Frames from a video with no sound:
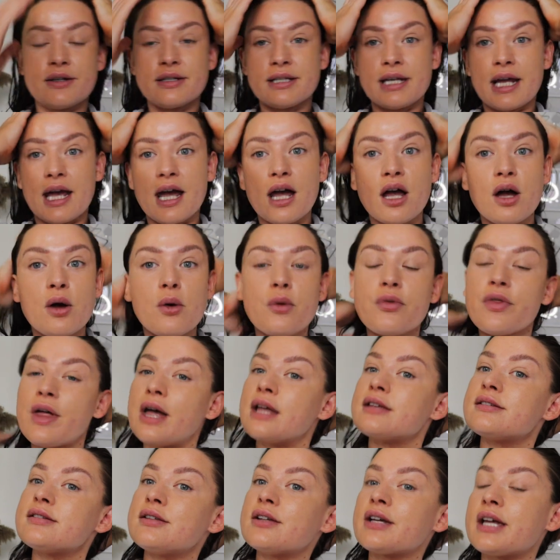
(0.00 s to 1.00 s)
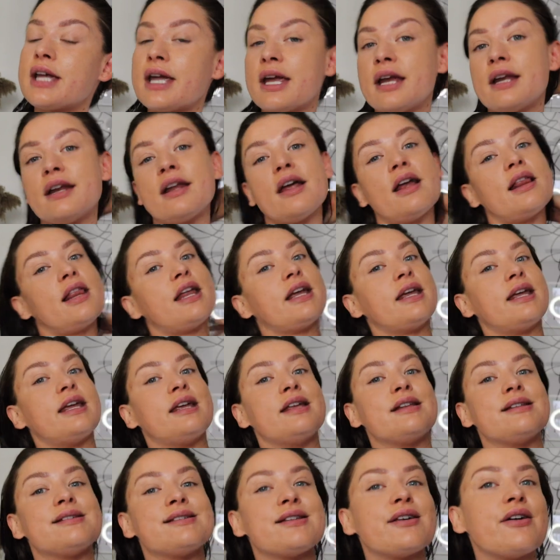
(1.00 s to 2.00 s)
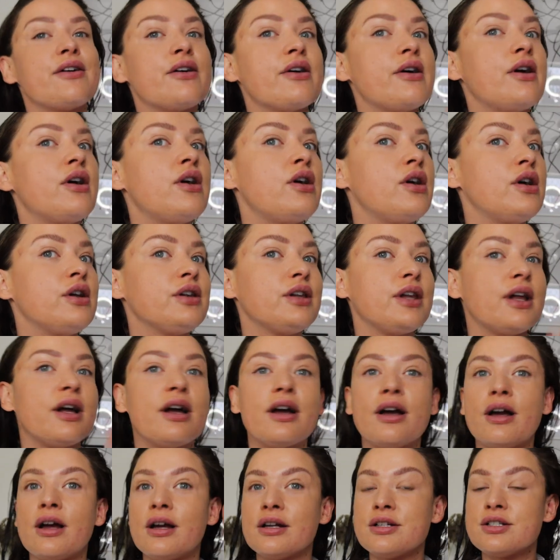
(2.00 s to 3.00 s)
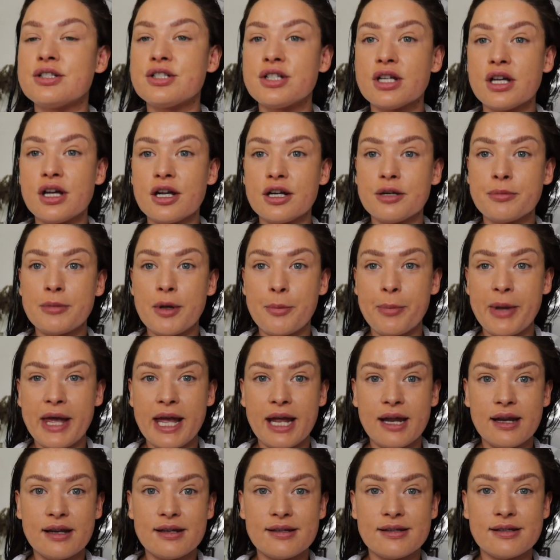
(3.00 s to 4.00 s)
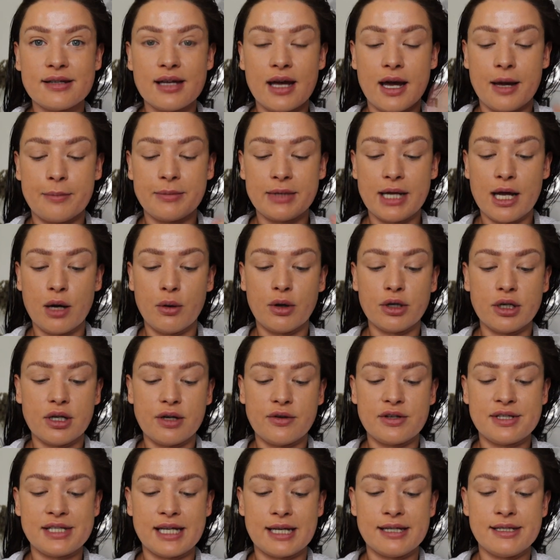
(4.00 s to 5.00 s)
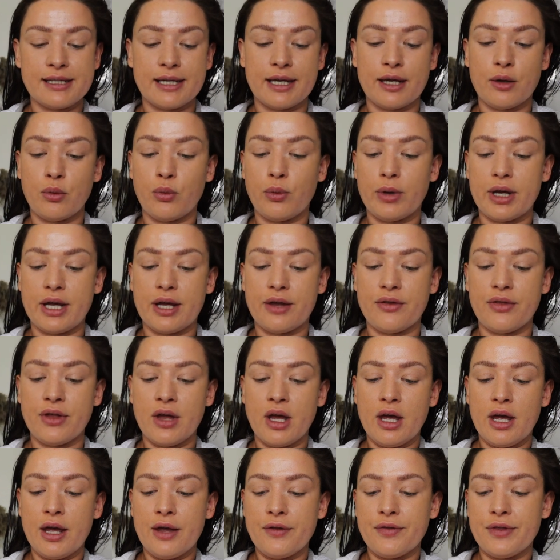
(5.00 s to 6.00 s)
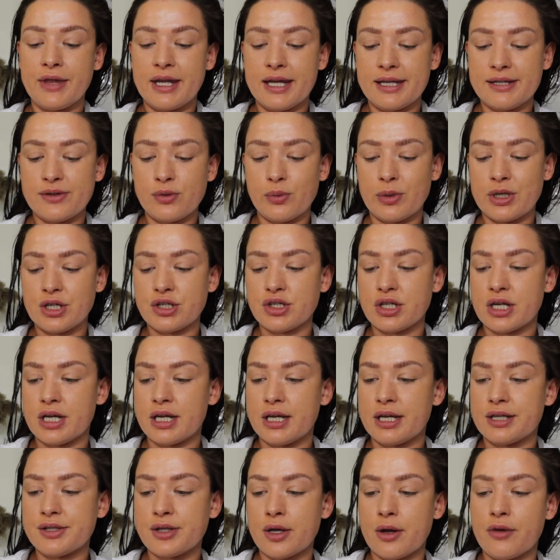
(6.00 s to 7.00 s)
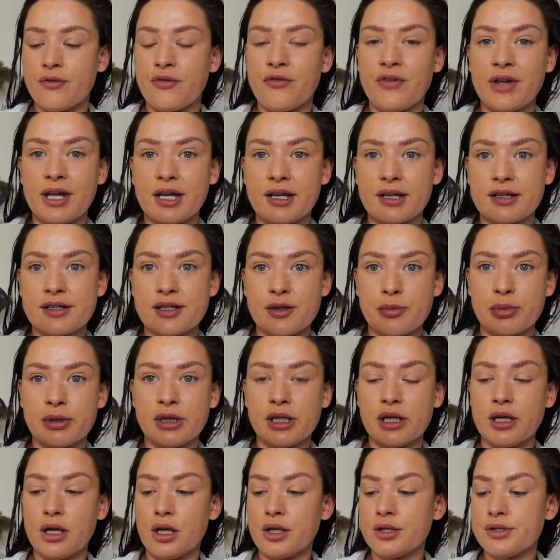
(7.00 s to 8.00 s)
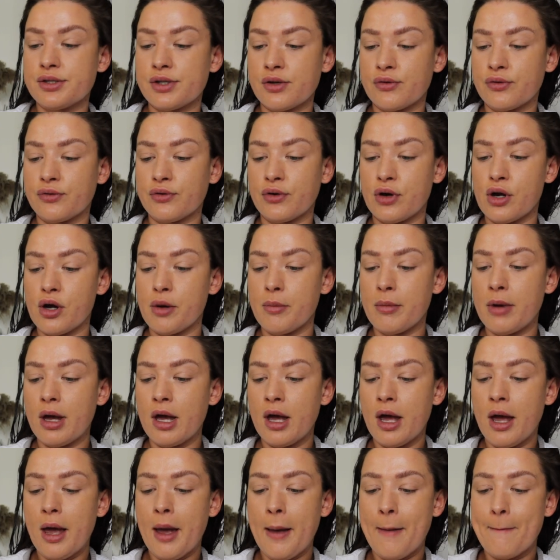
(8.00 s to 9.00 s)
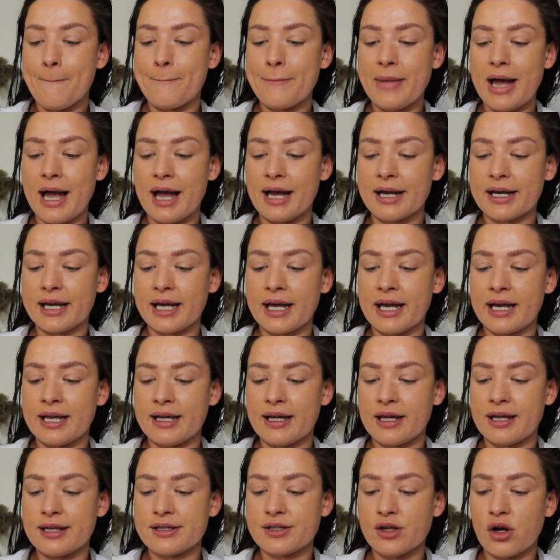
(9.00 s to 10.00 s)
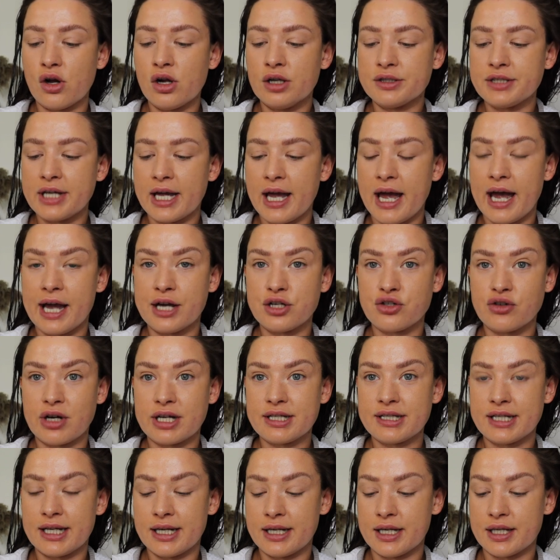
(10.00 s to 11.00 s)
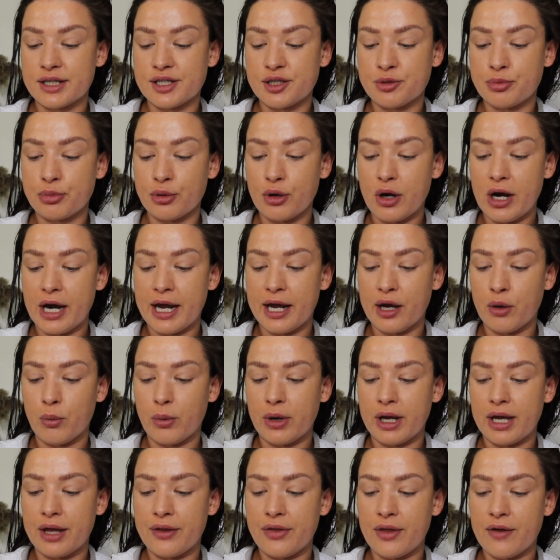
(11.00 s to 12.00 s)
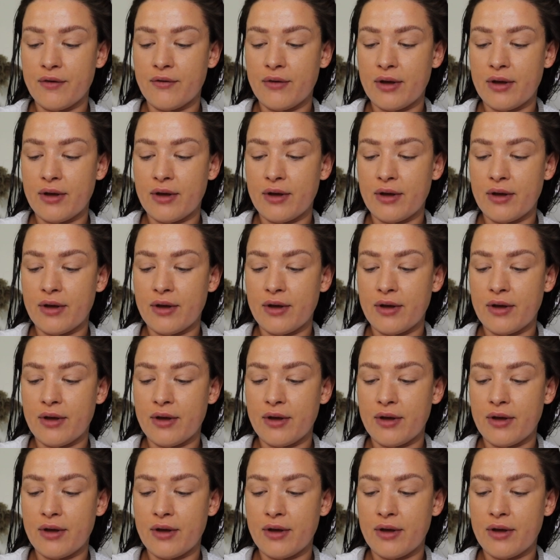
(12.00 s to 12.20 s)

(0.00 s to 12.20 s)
now that's looking like it's all done, my base. I'm now gonna set it with this, which is Fix Plus from MAC. It is all day hydrating spray with